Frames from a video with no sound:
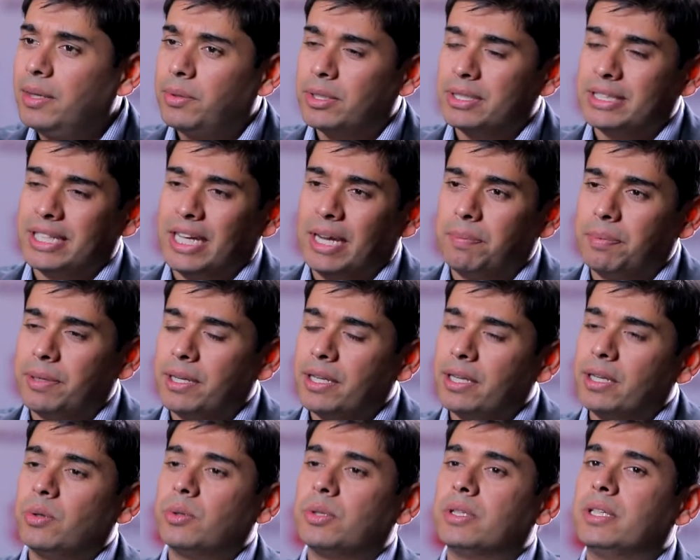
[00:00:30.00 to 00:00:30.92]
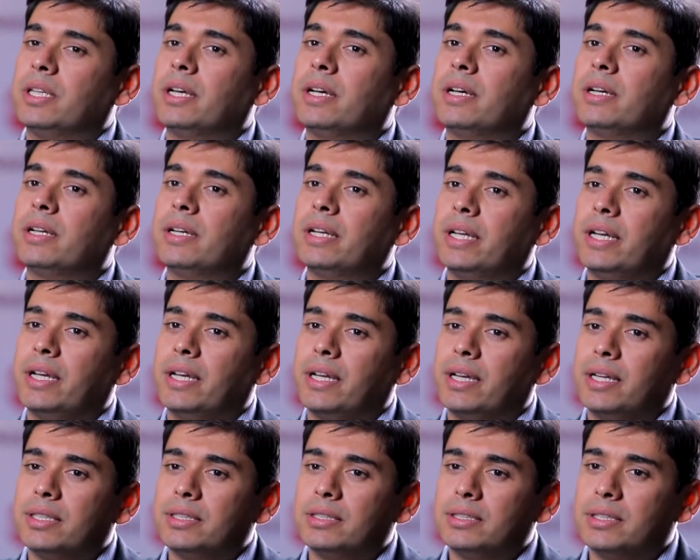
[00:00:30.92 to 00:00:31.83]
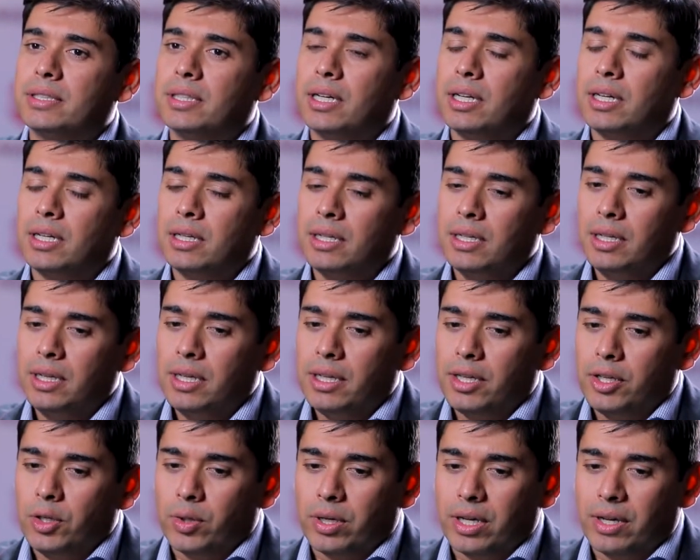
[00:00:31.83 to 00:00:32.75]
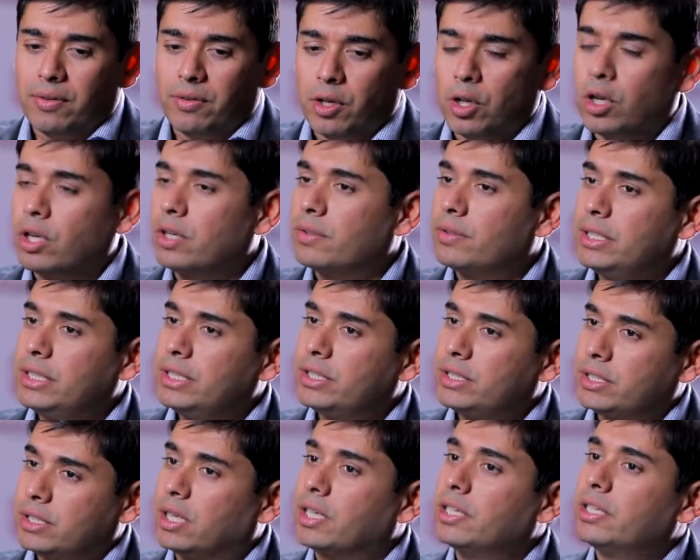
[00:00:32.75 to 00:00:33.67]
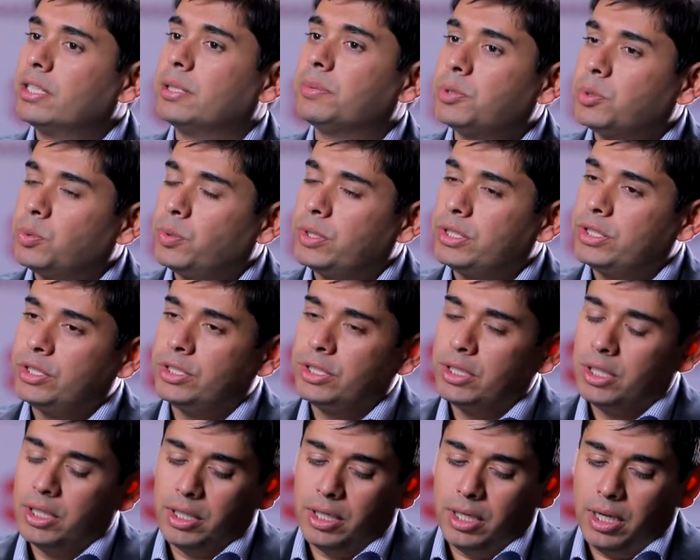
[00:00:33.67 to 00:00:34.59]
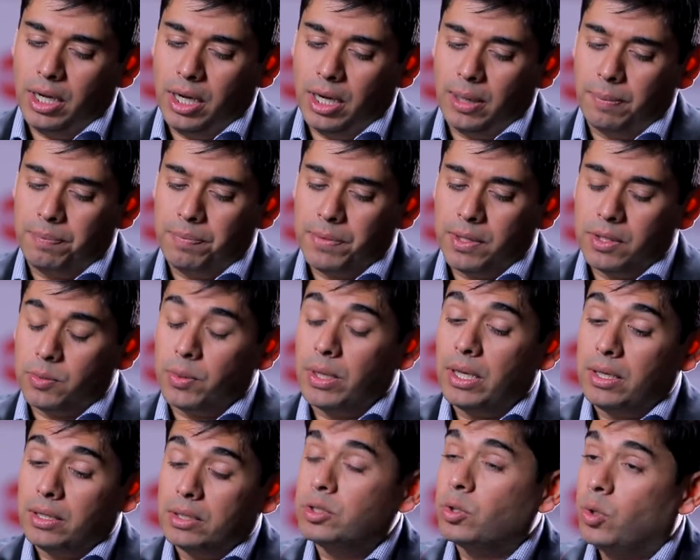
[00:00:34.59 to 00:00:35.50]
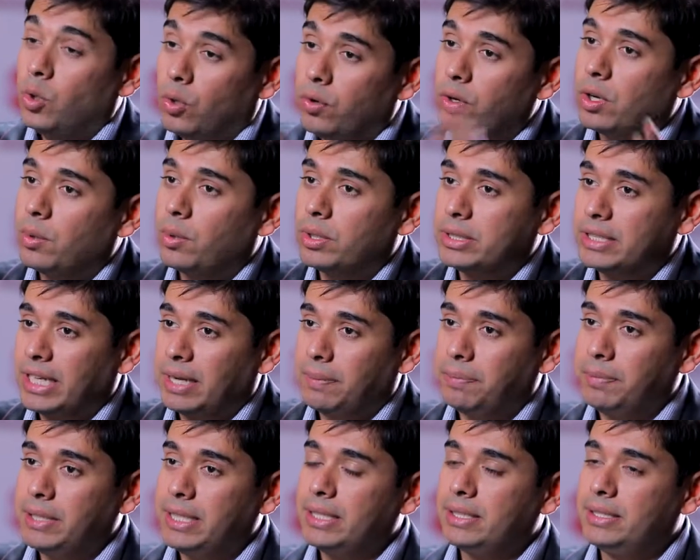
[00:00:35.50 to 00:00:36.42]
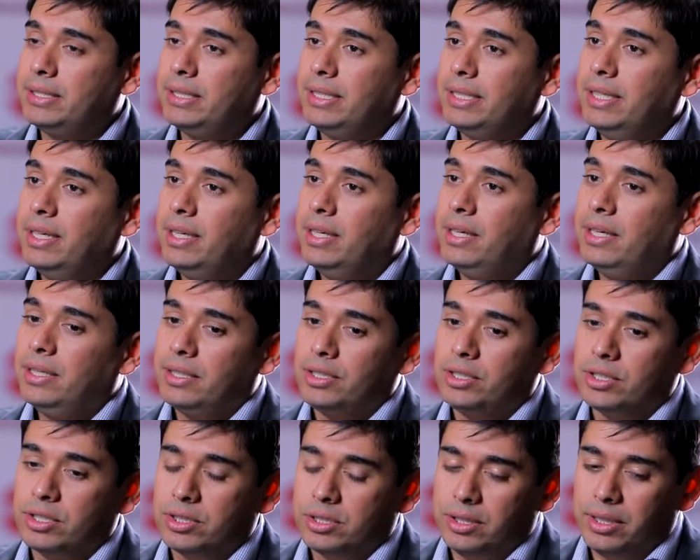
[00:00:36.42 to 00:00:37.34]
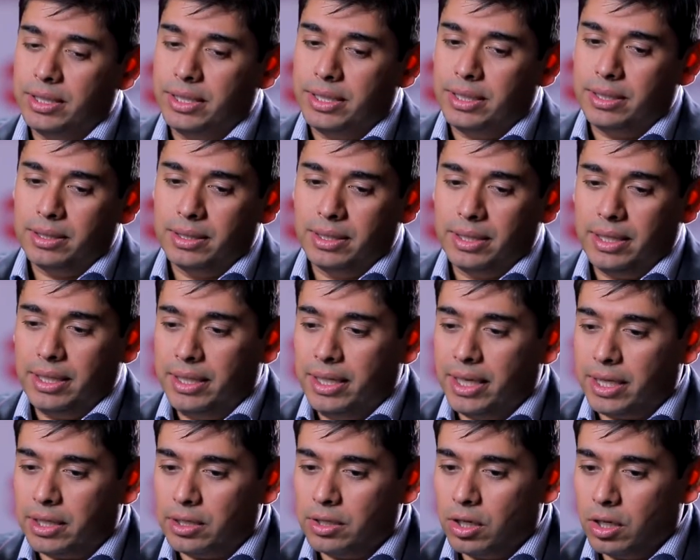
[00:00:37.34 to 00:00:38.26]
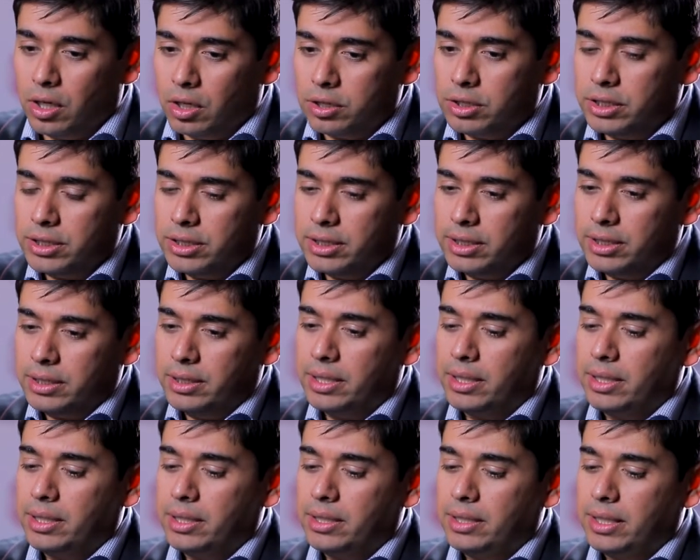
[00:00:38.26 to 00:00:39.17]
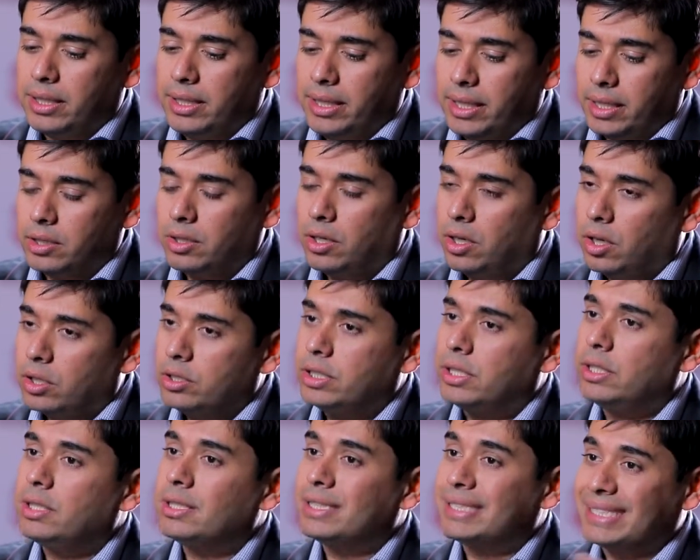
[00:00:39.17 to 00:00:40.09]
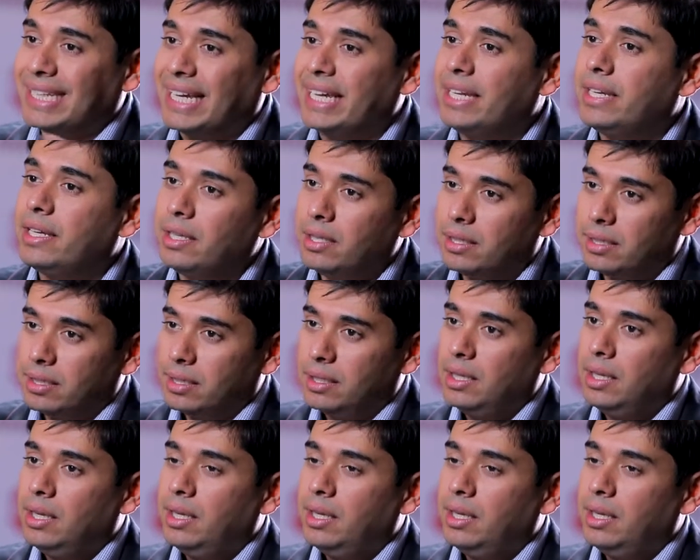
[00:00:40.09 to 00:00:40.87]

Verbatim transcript: what's happening out there is you have a lot of these startups which, so overall what's happening is the technology, the technological cycle